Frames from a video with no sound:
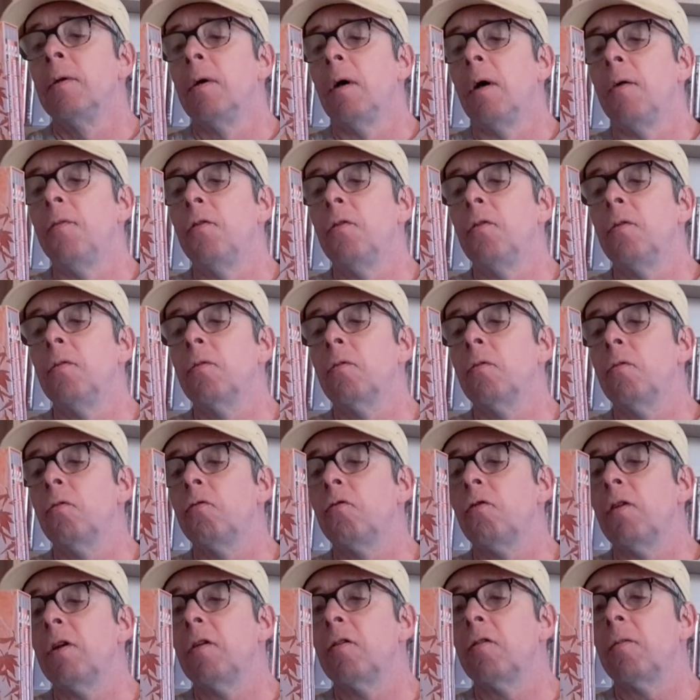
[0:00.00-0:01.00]
I've heard good
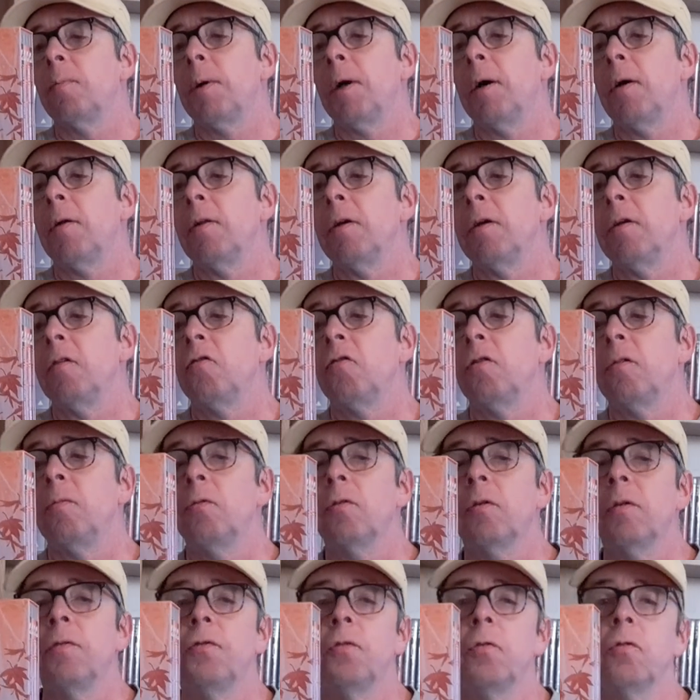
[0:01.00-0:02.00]
things about these, so I'm
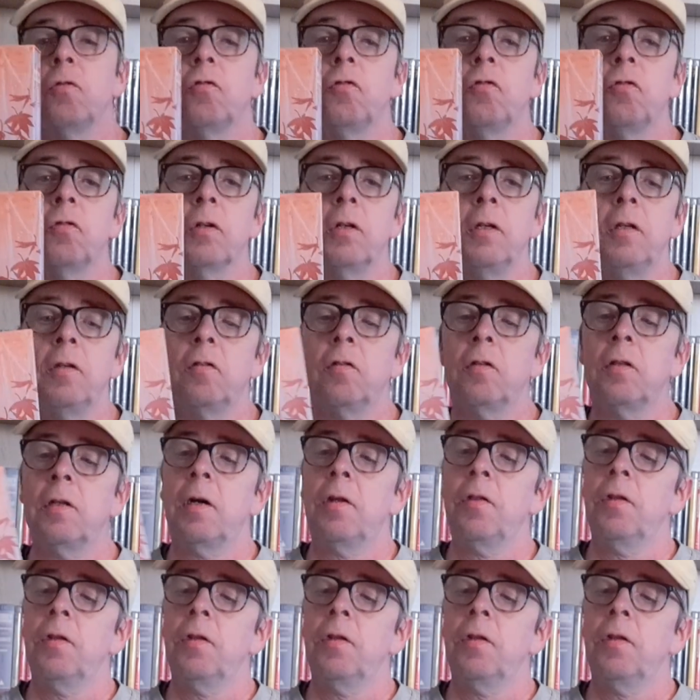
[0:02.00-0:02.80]
looking forward to tucking into that.